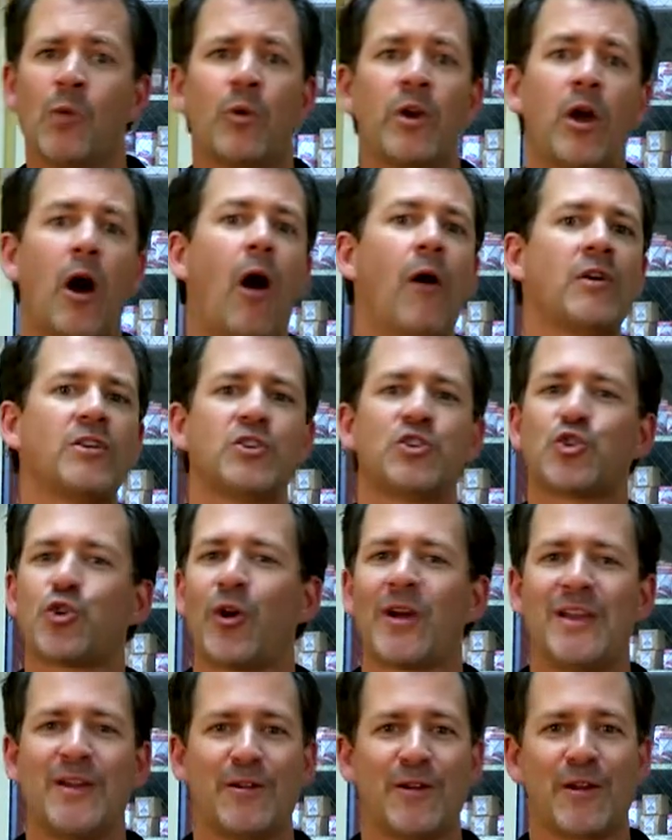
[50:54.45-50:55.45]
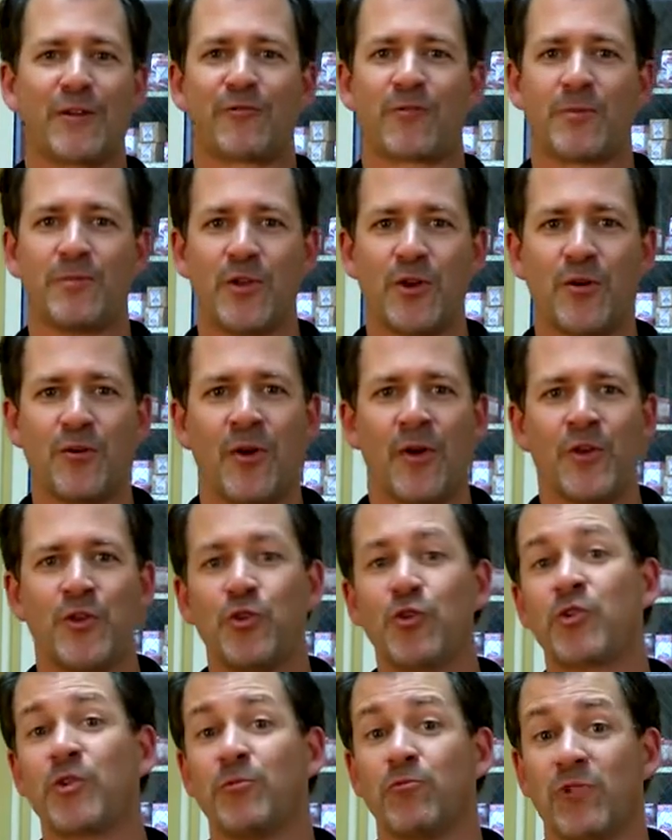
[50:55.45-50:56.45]
We always enjoy hearing from you.
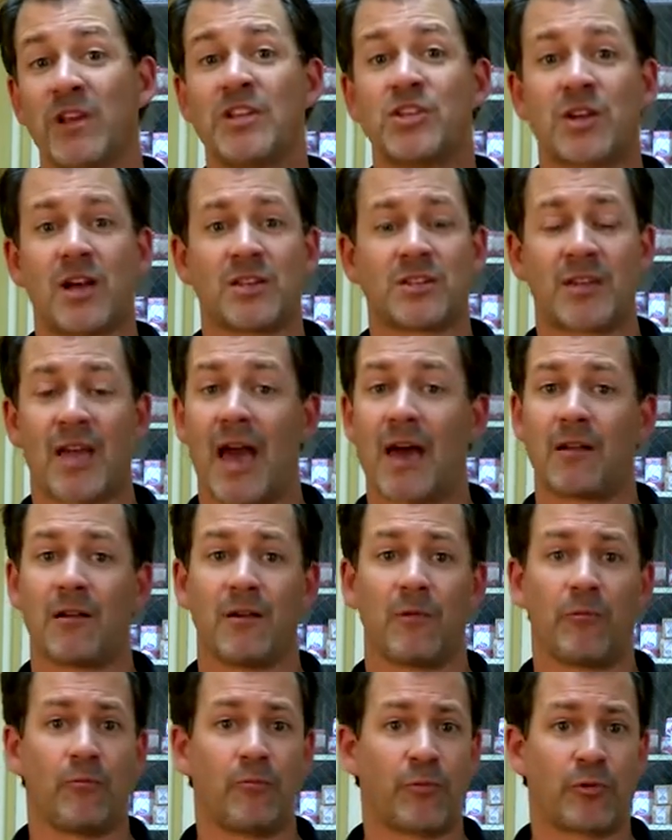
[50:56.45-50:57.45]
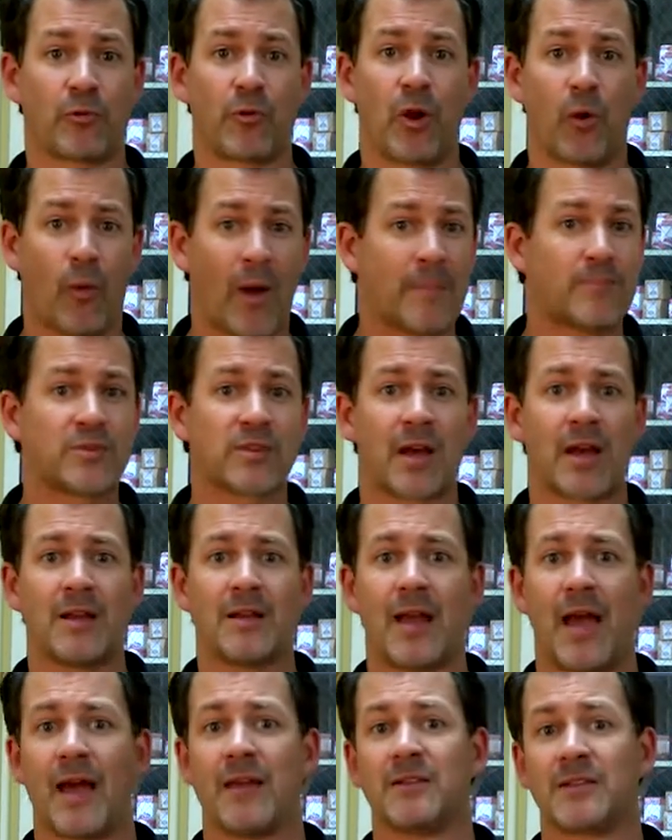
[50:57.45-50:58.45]
You can reach us through our
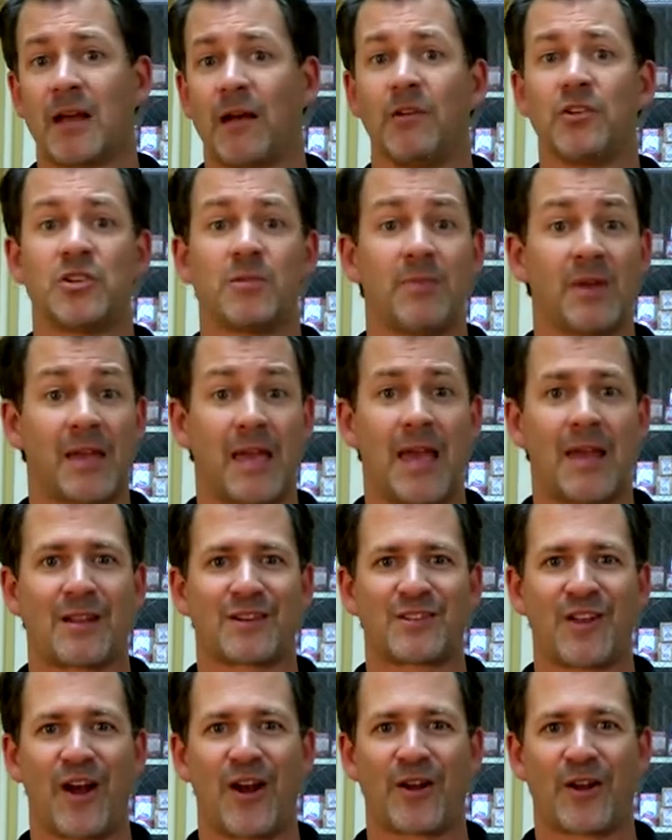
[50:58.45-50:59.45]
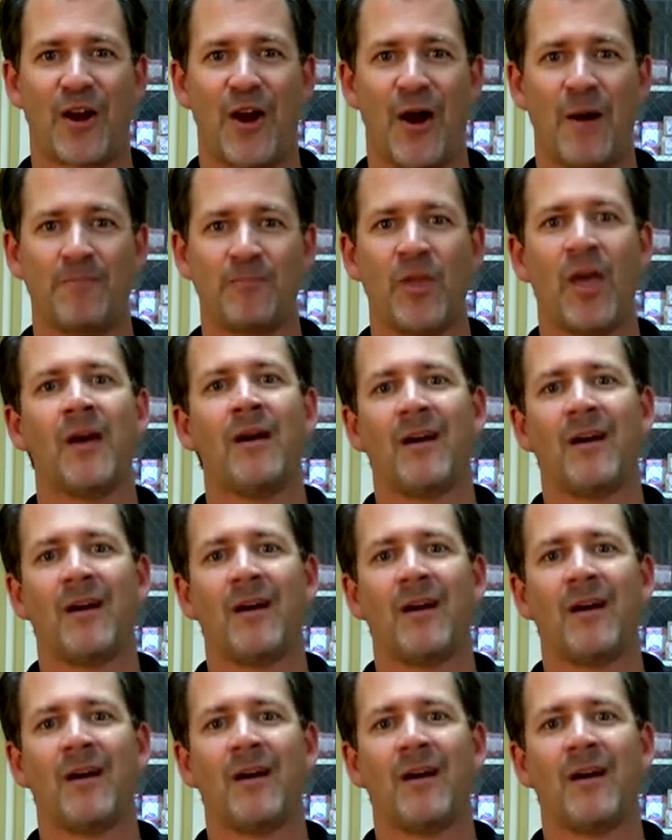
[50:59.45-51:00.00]
website at intelligentmechanic.com.